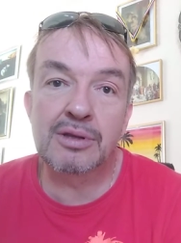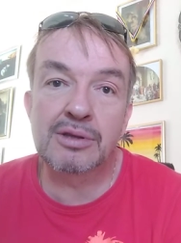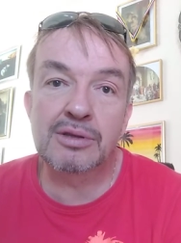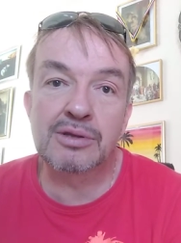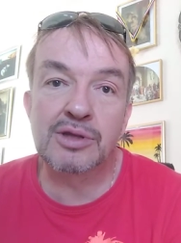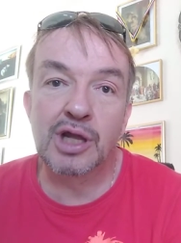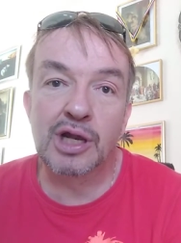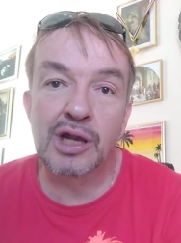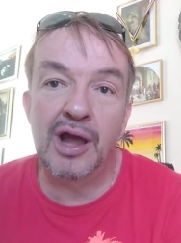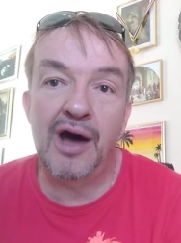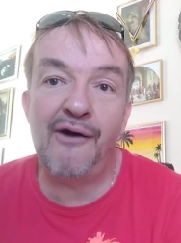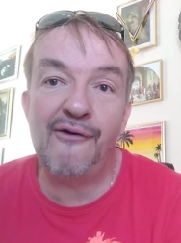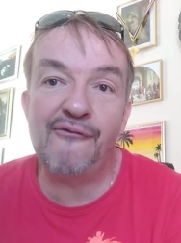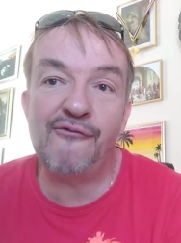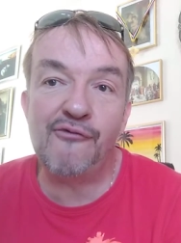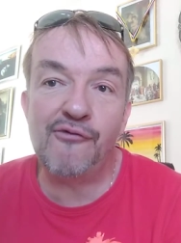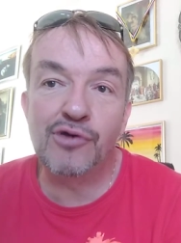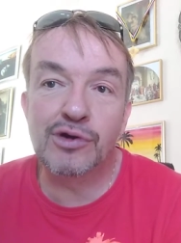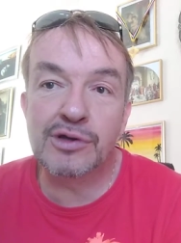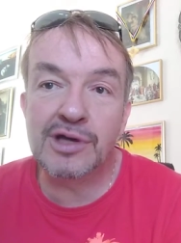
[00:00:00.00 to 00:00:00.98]
the
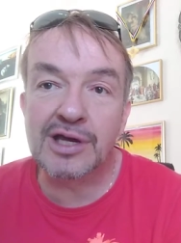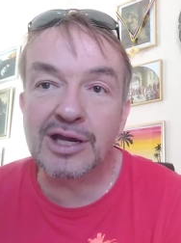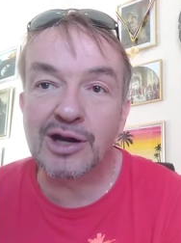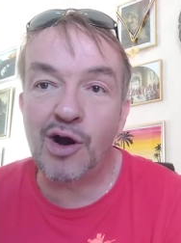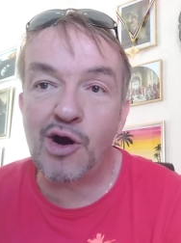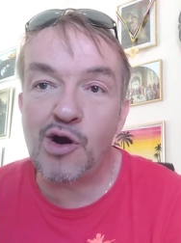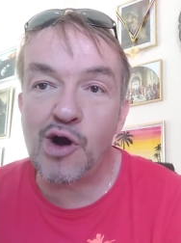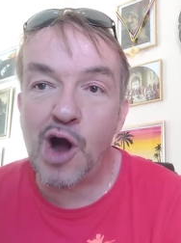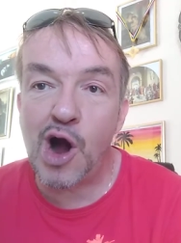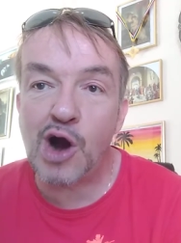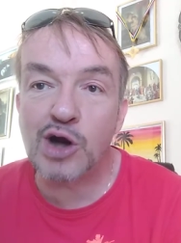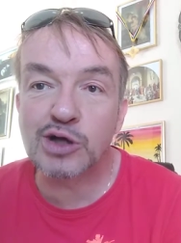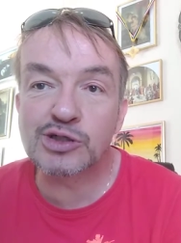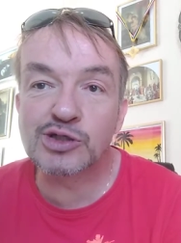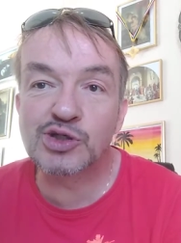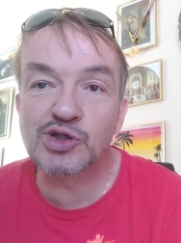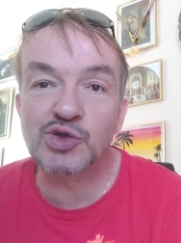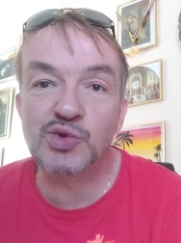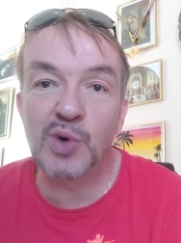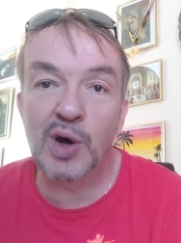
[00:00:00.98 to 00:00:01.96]
love in our
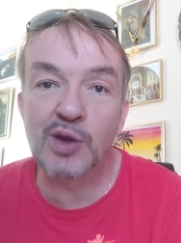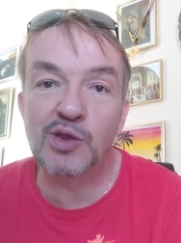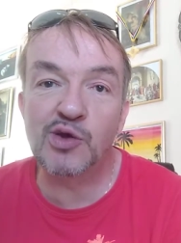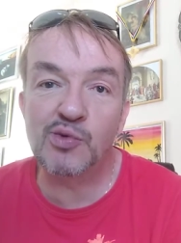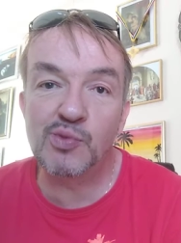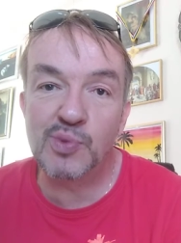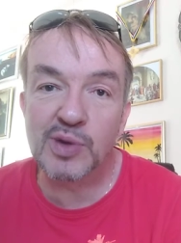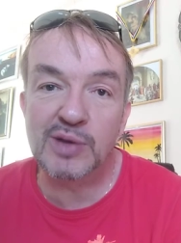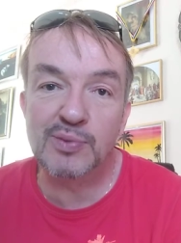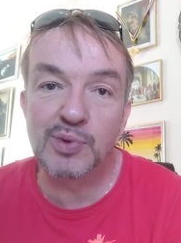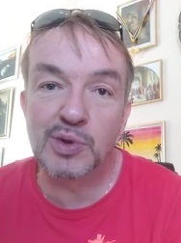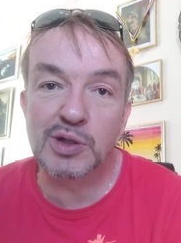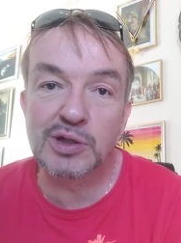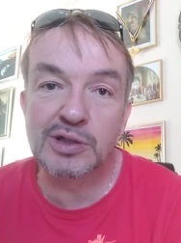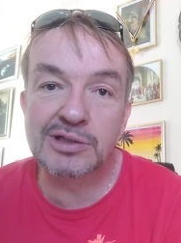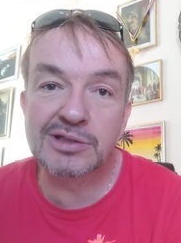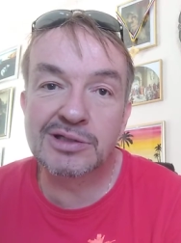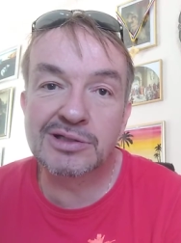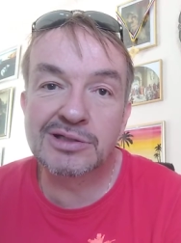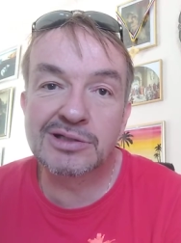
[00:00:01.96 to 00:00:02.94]
hearts to other people.
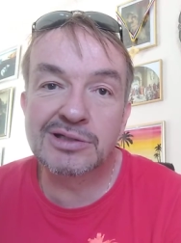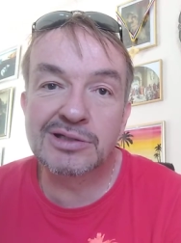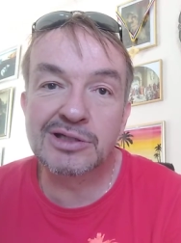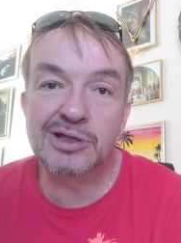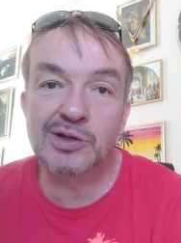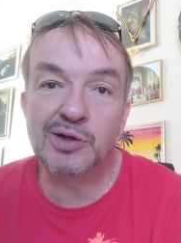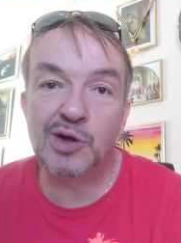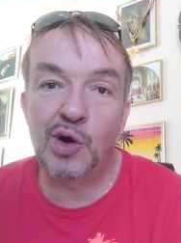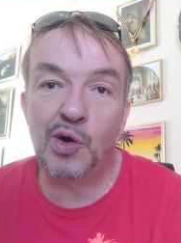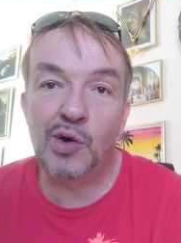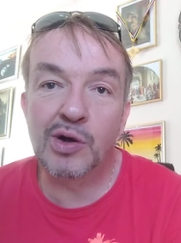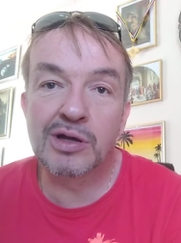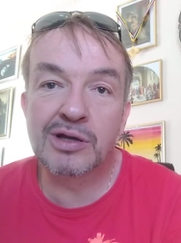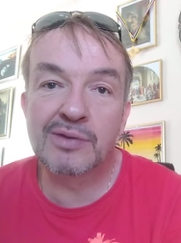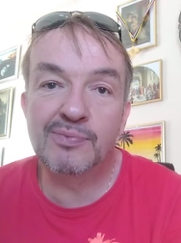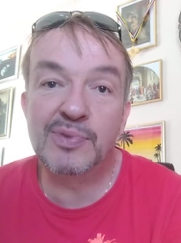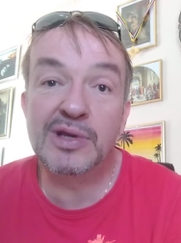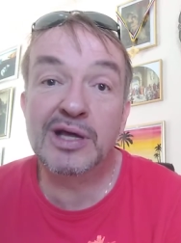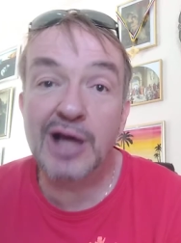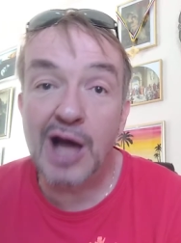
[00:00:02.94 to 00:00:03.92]
You know,
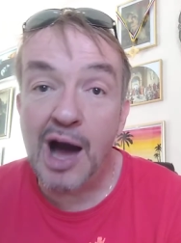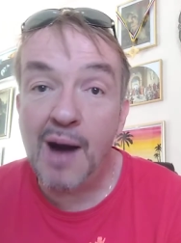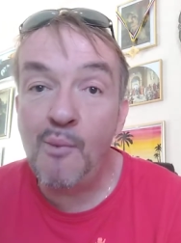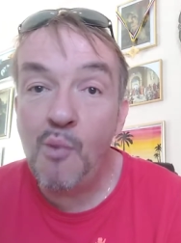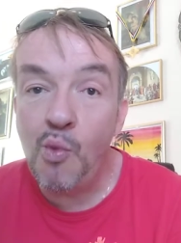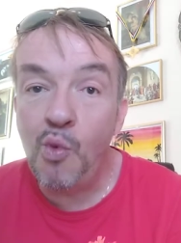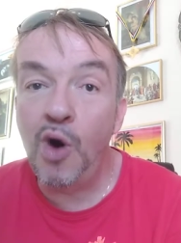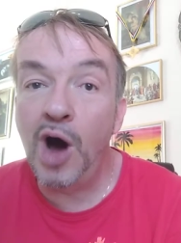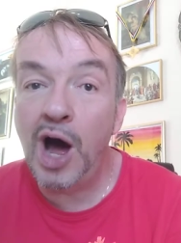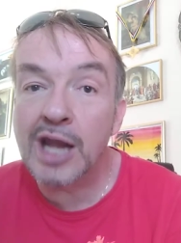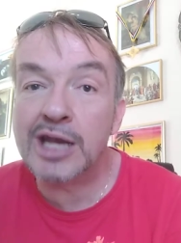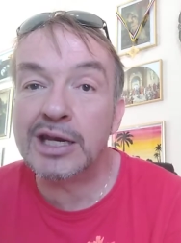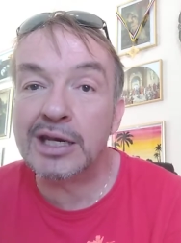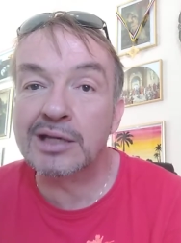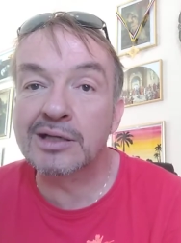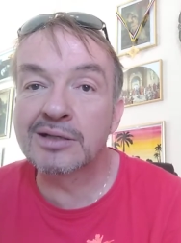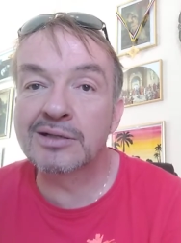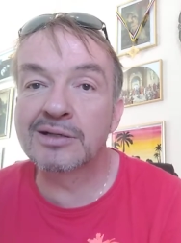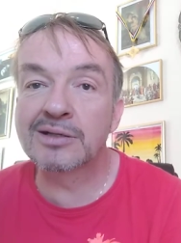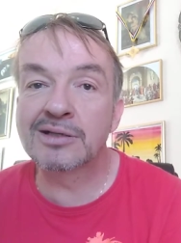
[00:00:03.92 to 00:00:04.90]
become one.
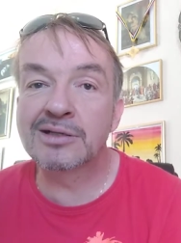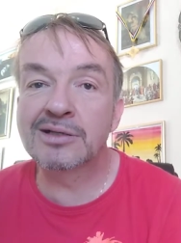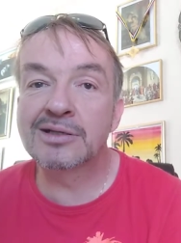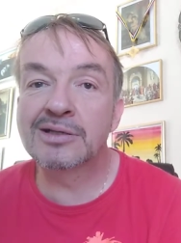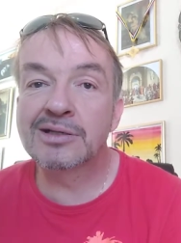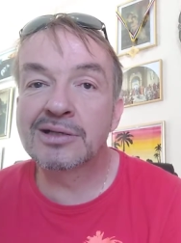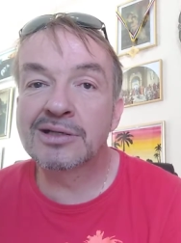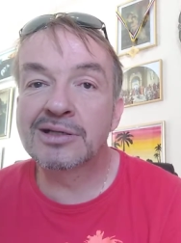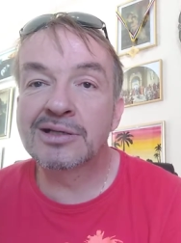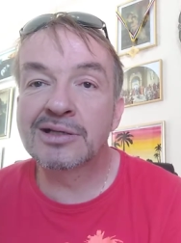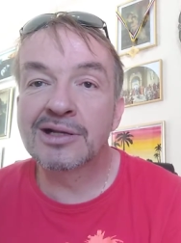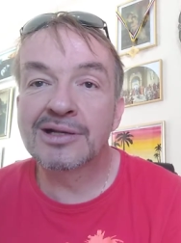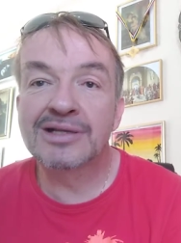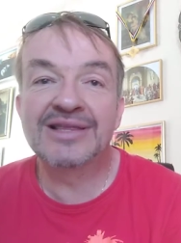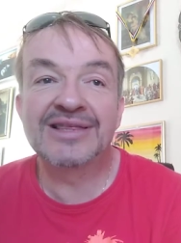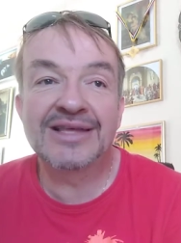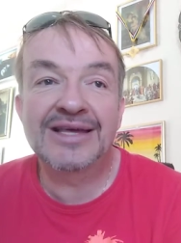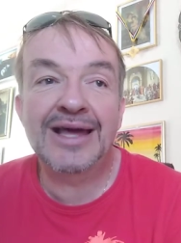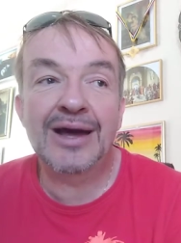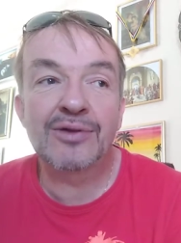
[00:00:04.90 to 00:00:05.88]

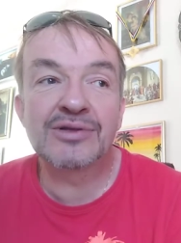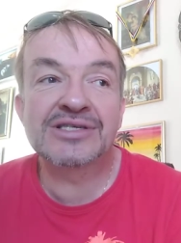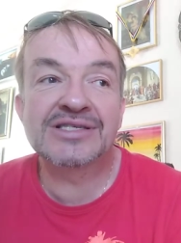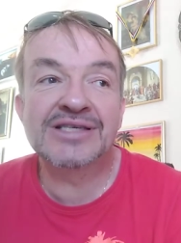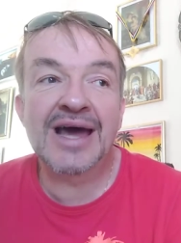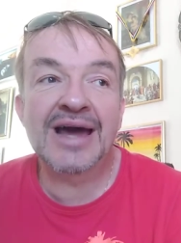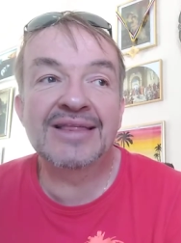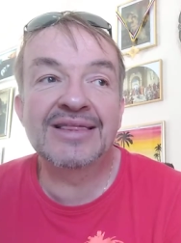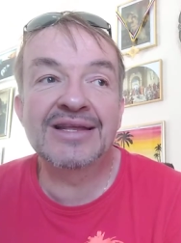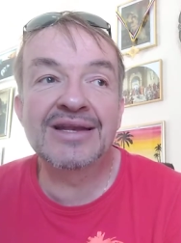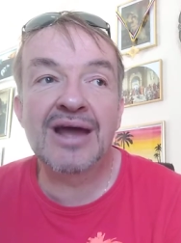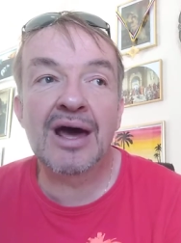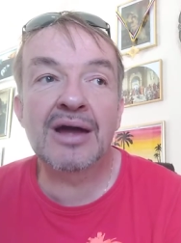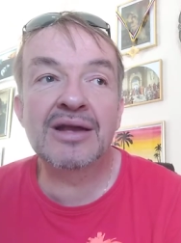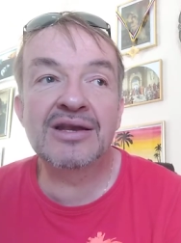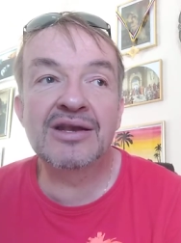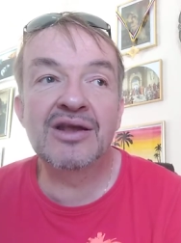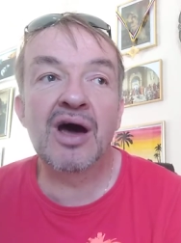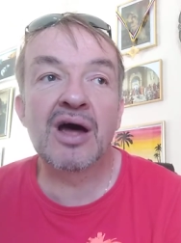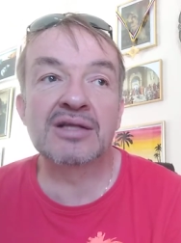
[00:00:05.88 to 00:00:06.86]
Think outside the
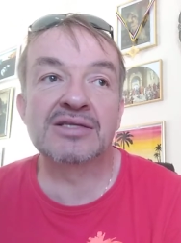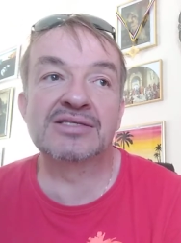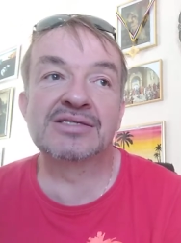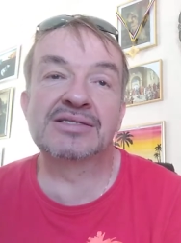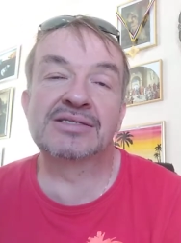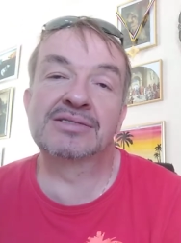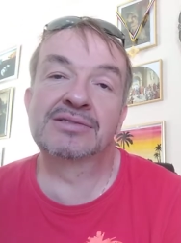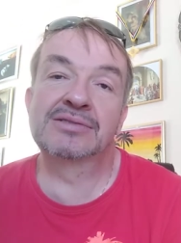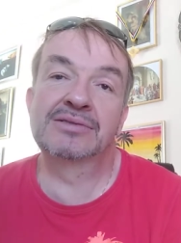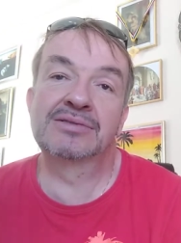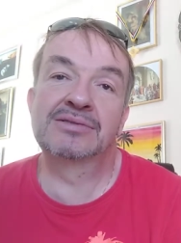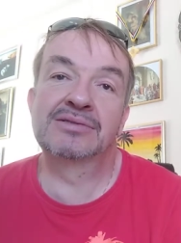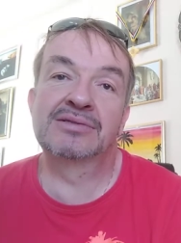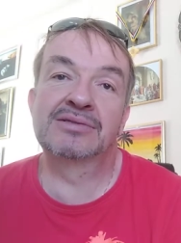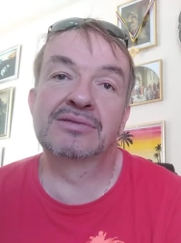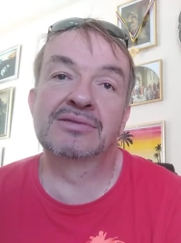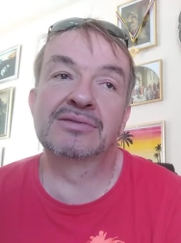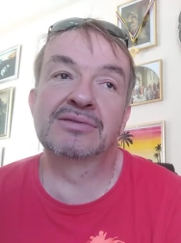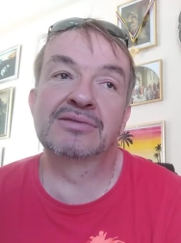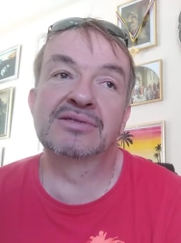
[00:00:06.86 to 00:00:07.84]
nine dots.
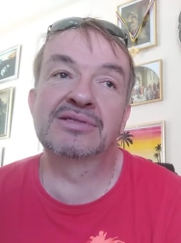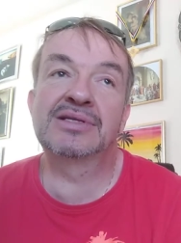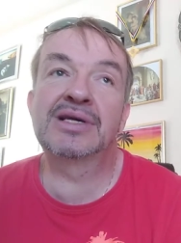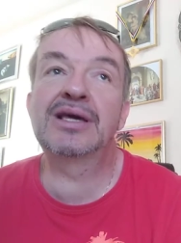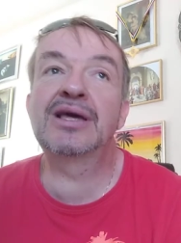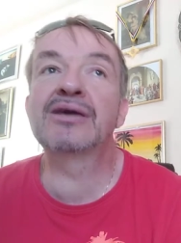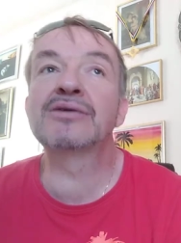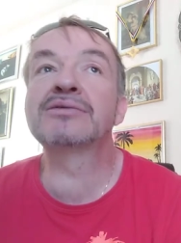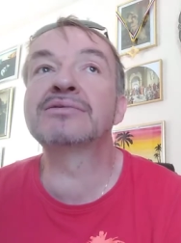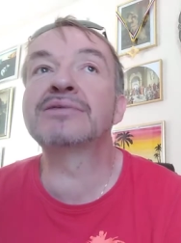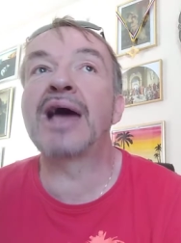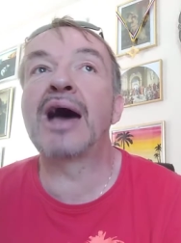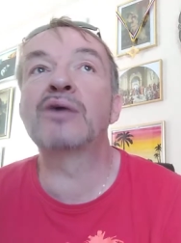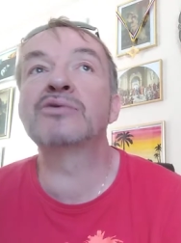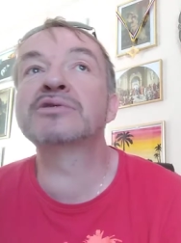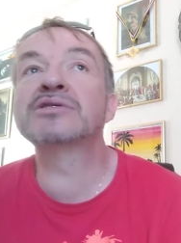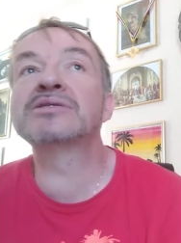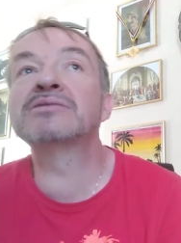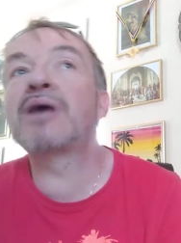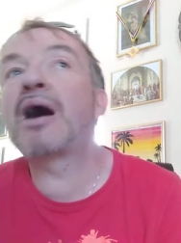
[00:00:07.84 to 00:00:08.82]
Think
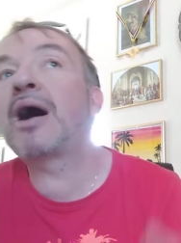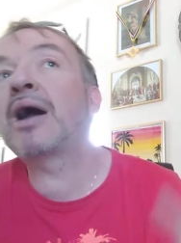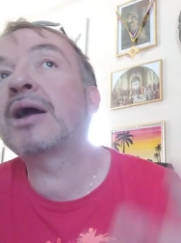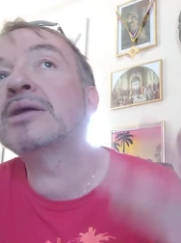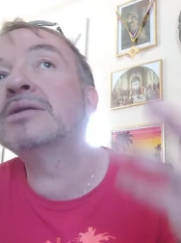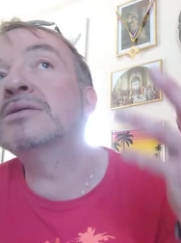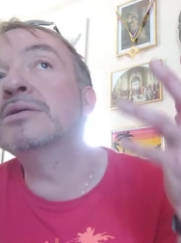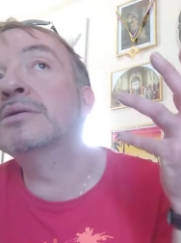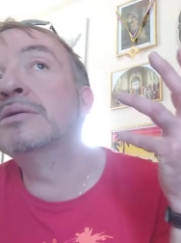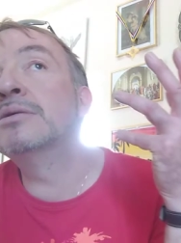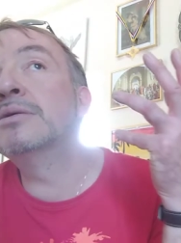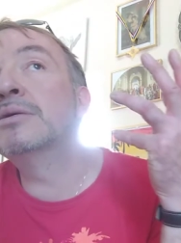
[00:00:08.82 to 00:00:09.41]
outside